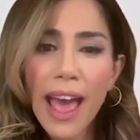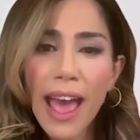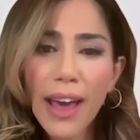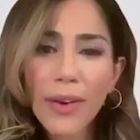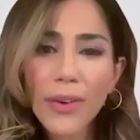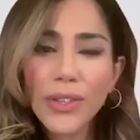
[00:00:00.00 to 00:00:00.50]

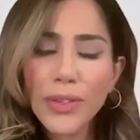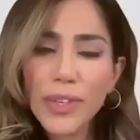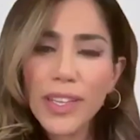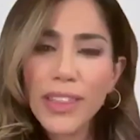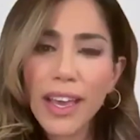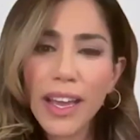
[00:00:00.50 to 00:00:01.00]
how
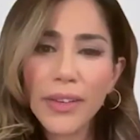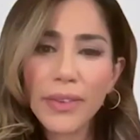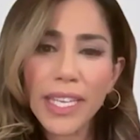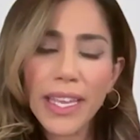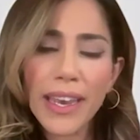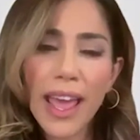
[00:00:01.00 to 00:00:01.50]

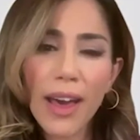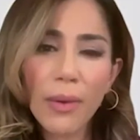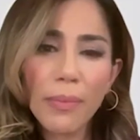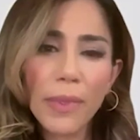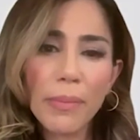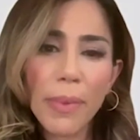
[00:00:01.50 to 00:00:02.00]
glutathione can
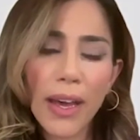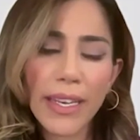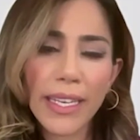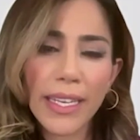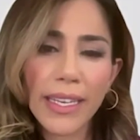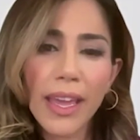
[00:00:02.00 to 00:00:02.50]
help the
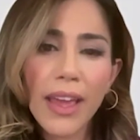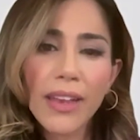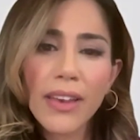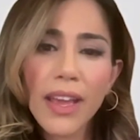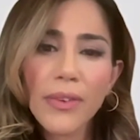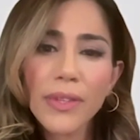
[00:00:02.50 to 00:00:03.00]
body
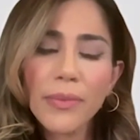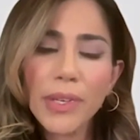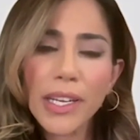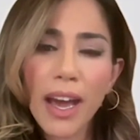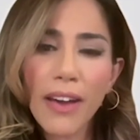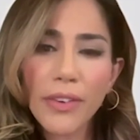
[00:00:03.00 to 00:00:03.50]
not only
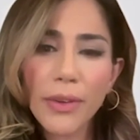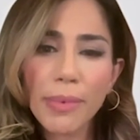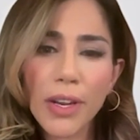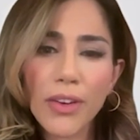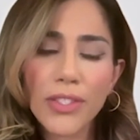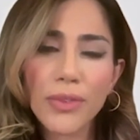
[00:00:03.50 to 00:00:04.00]
recover
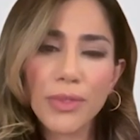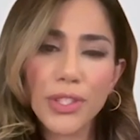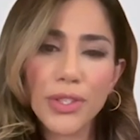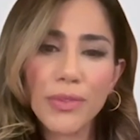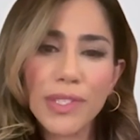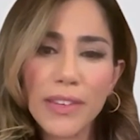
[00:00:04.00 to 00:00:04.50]
but also
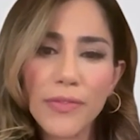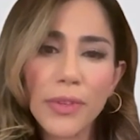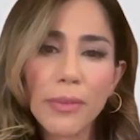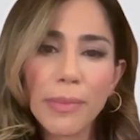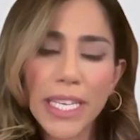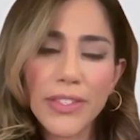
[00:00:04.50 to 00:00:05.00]
reduce
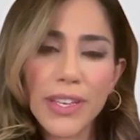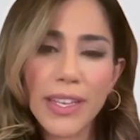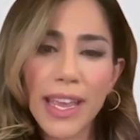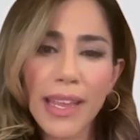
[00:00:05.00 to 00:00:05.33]
inflammation,